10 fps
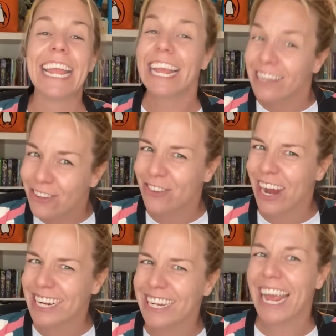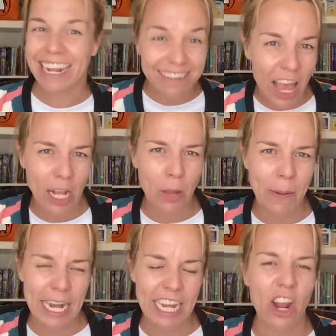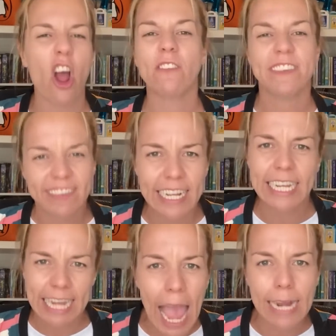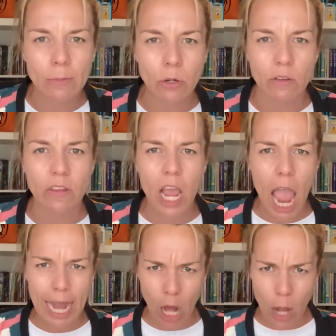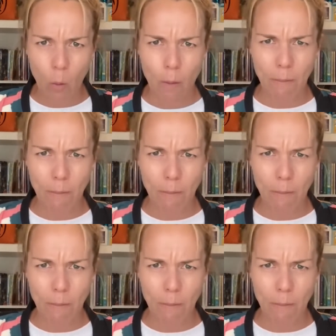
illustrated encyclopedia of stinky animals, and I want